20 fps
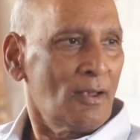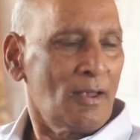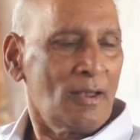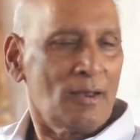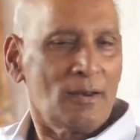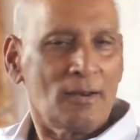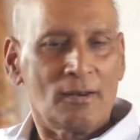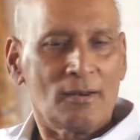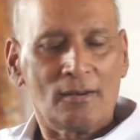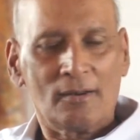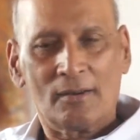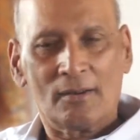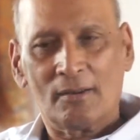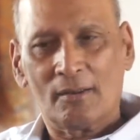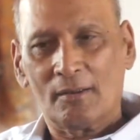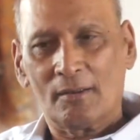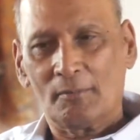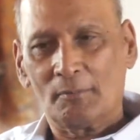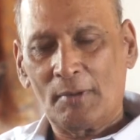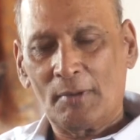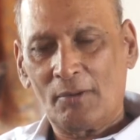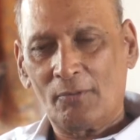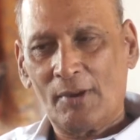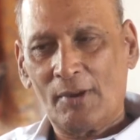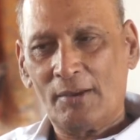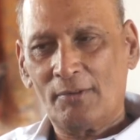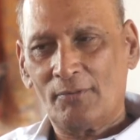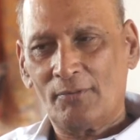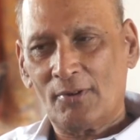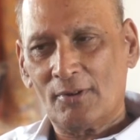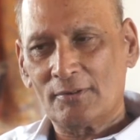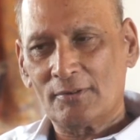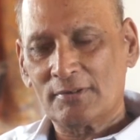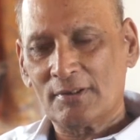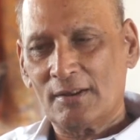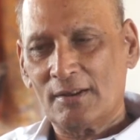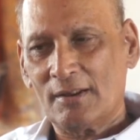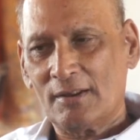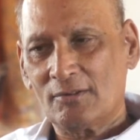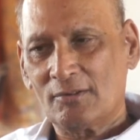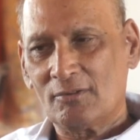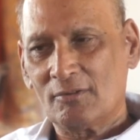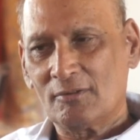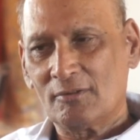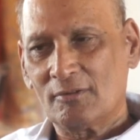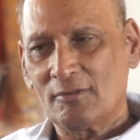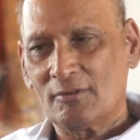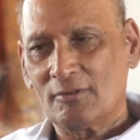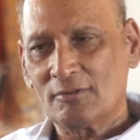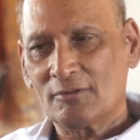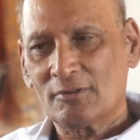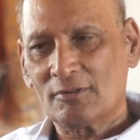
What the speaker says: And my wife also had to go.